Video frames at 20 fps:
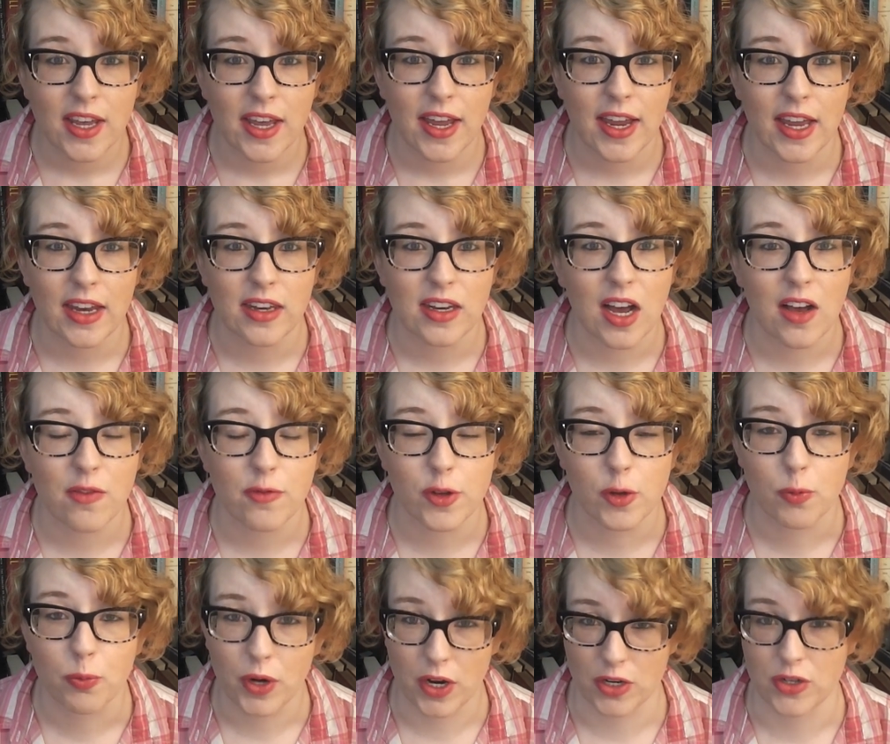and not
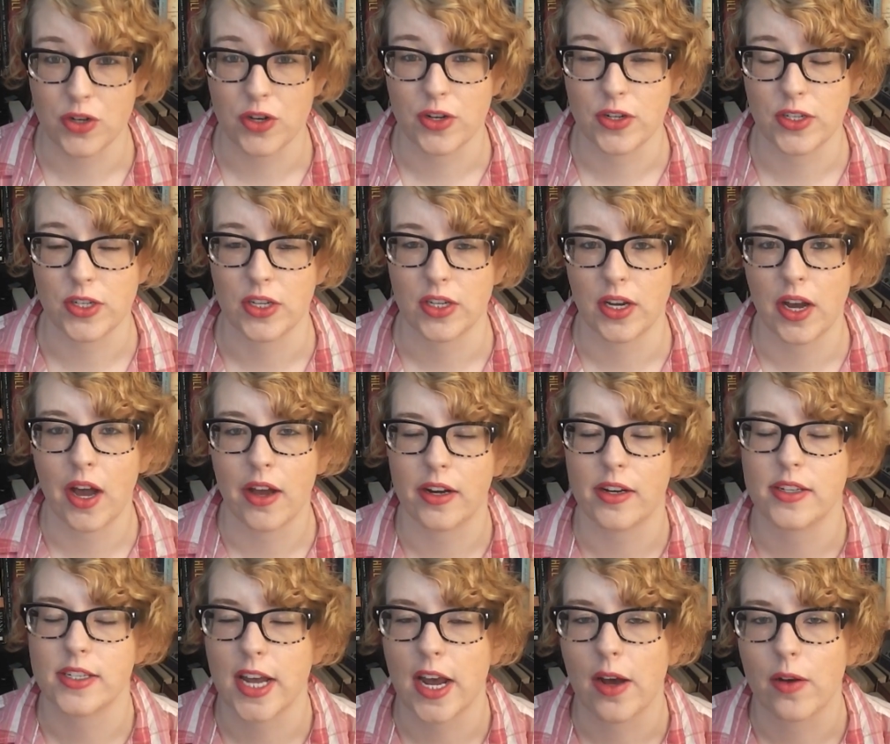feel pressured to cut
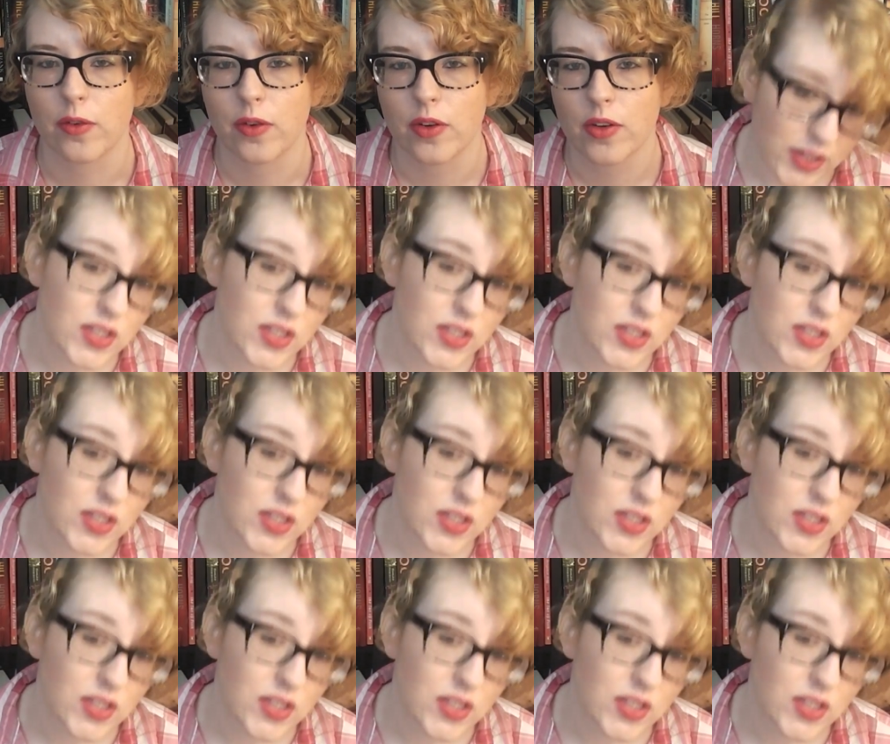it down.